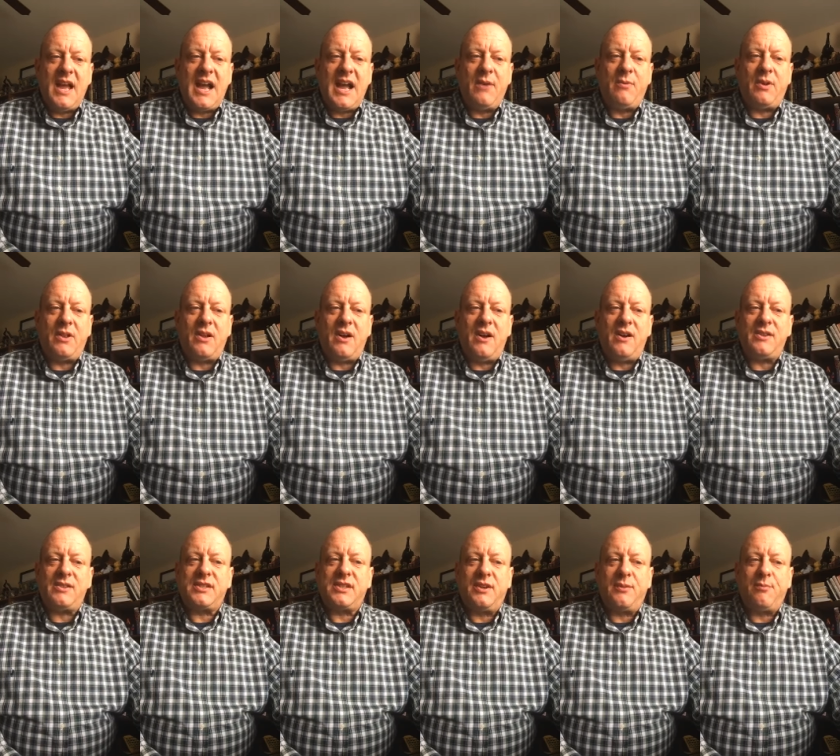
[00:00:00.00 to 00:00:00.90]
I will
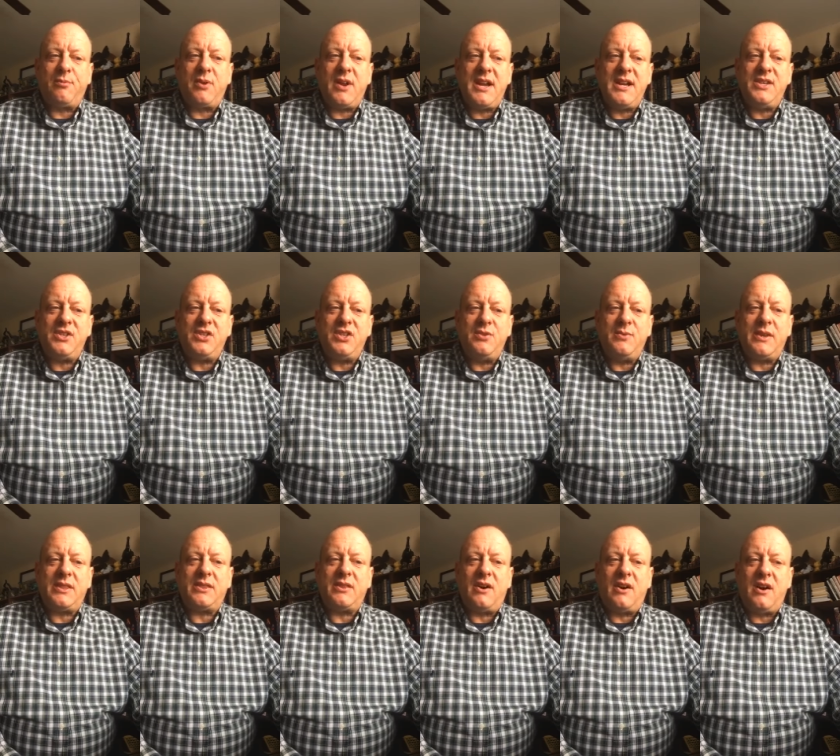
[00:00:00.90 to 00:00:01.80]
also praise you
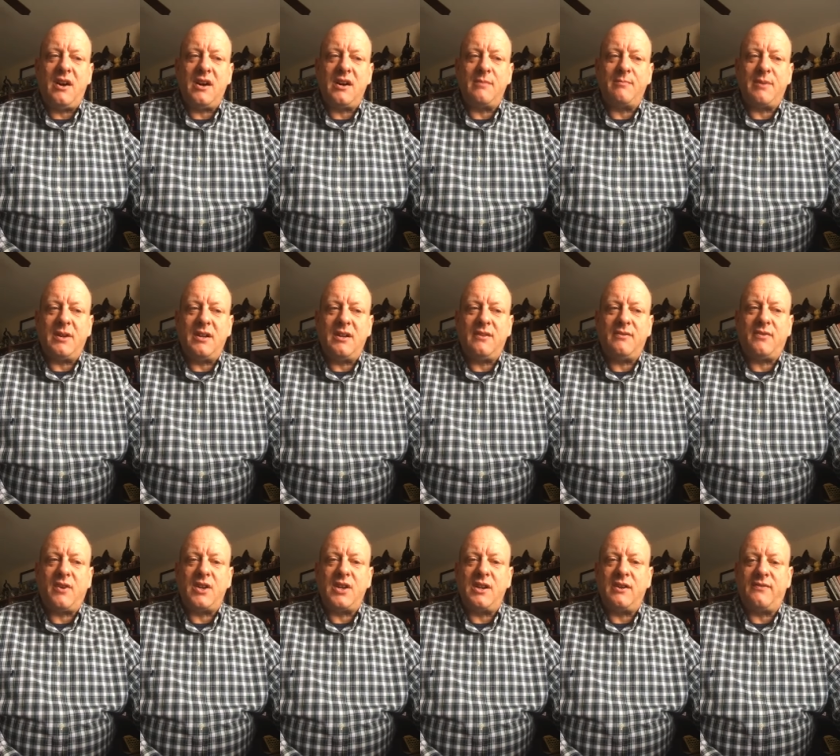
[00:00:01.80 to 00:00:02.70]
with the harp
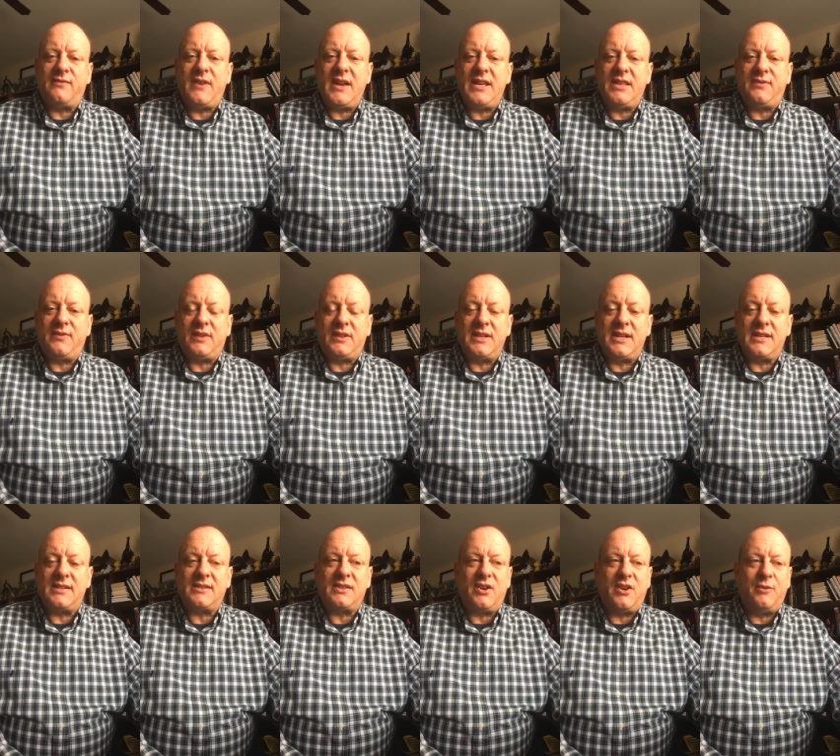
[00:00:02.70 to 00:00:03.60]
for your
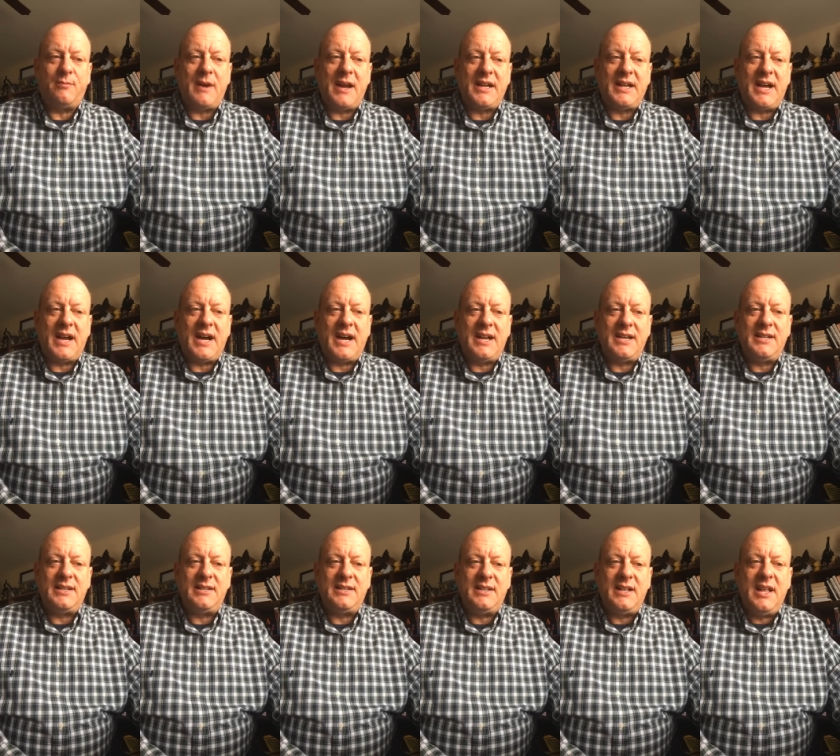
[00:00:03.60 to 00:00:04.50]
faithfulness, O my
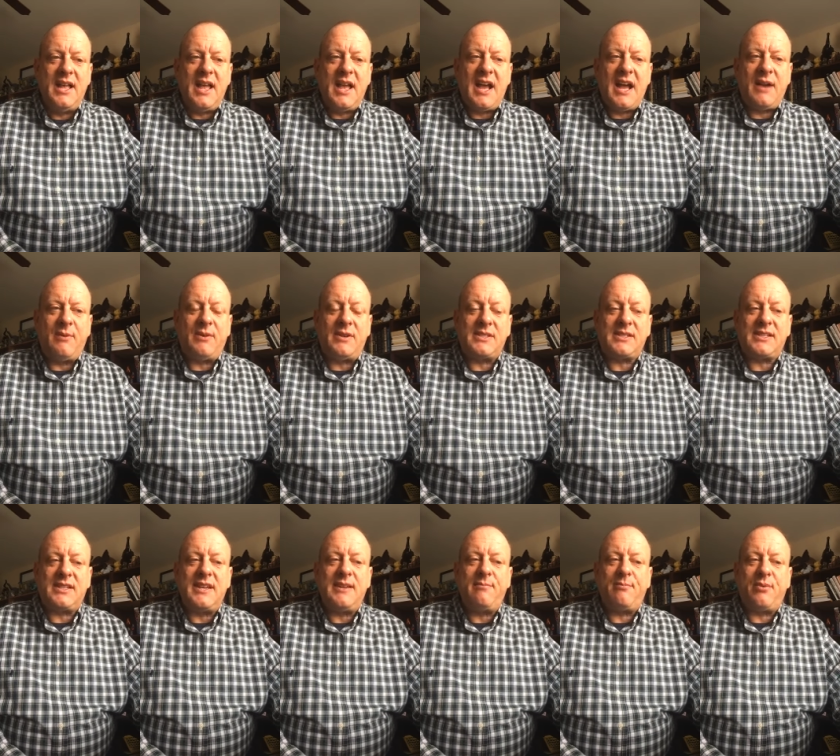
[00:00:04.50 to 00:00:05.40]
God. I will
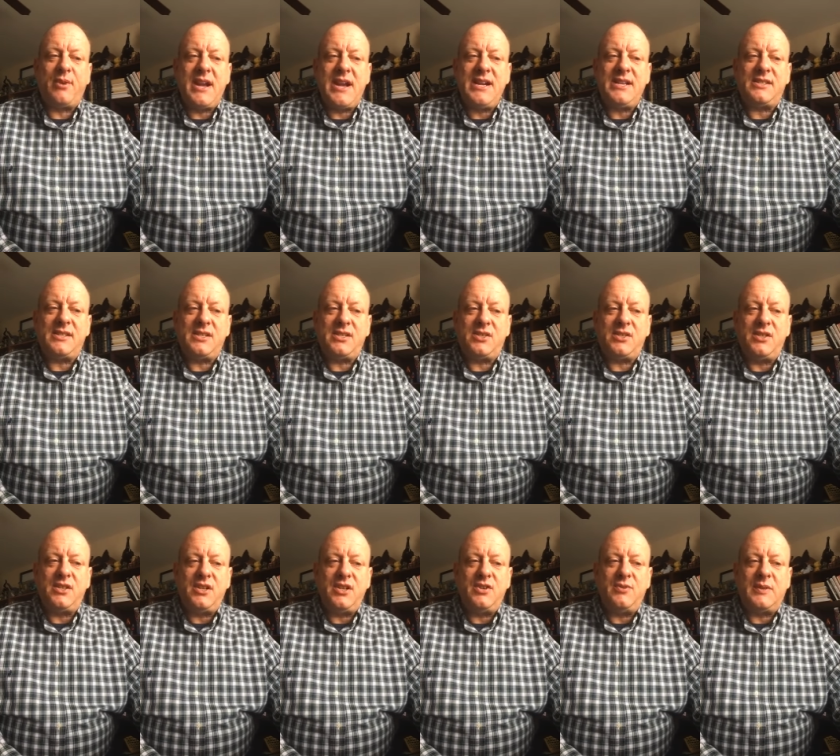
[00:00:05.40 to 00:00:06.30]
sing praises
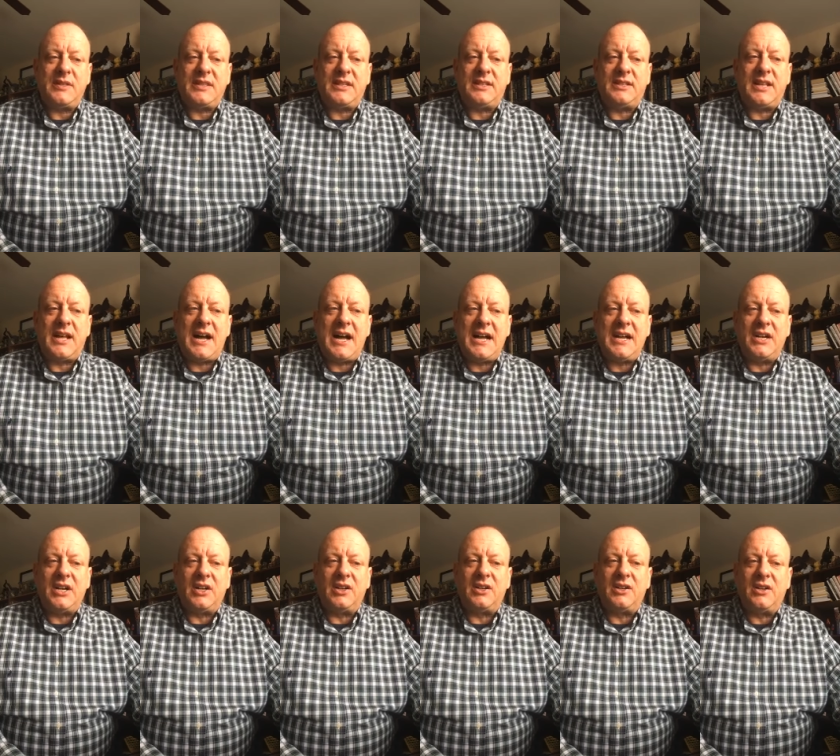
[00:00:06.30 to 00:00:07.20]
to you with the
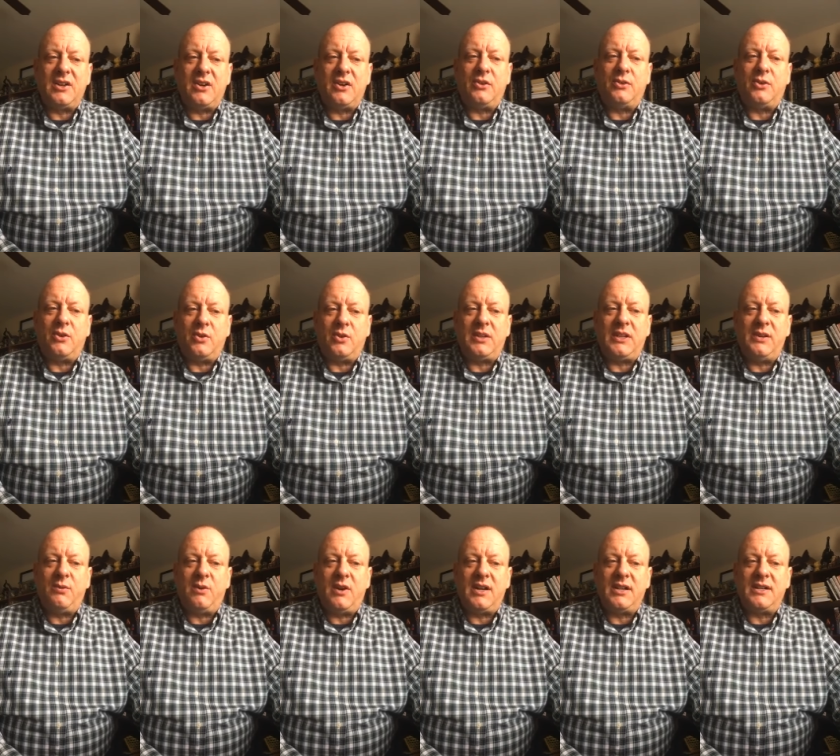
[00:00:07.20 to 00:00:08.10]
lyre, O Holy
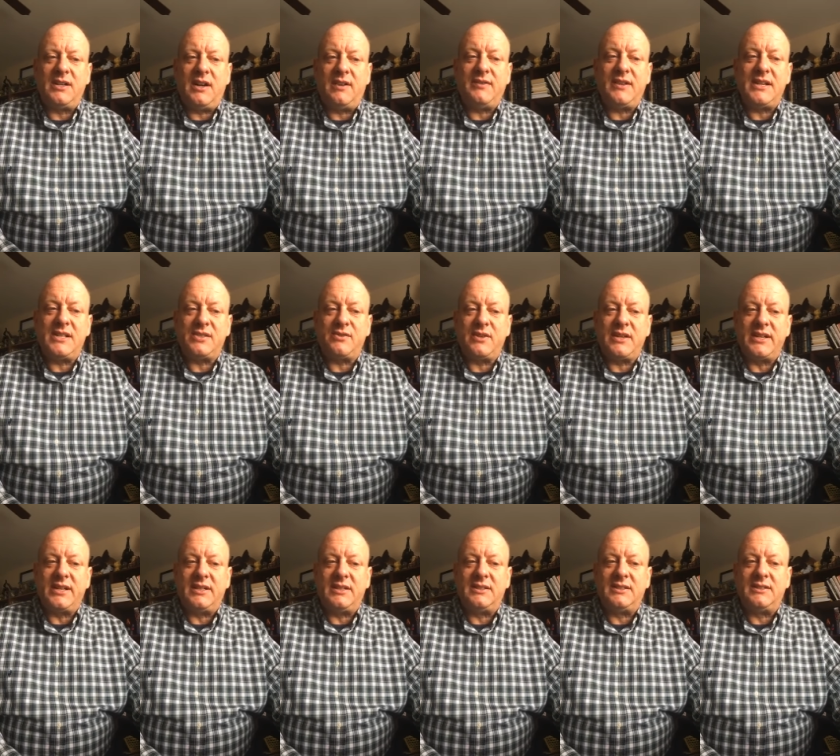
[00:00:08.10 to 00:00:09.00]
One of
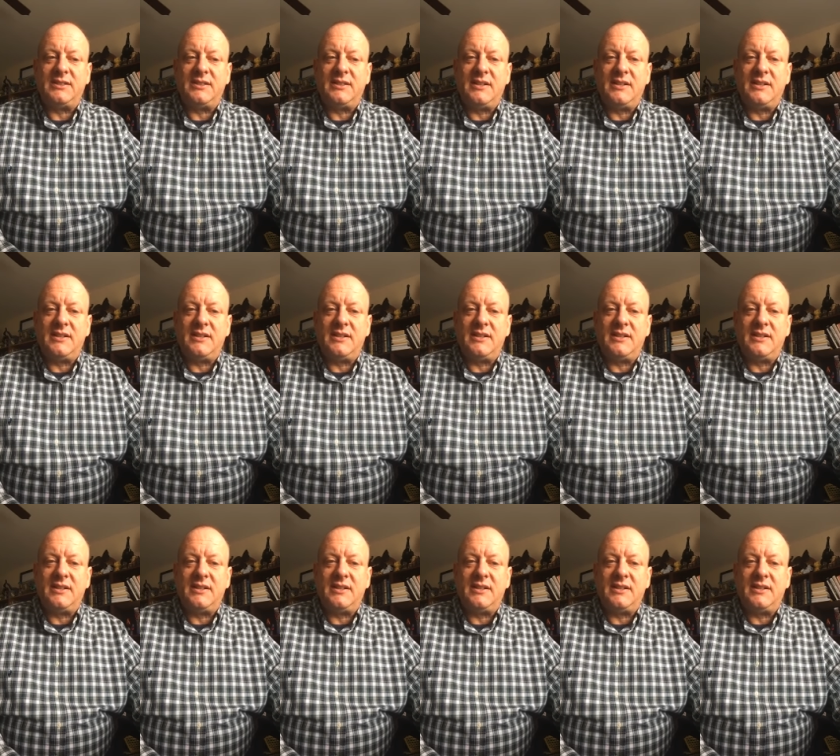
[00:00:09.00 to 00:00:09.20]
Israel.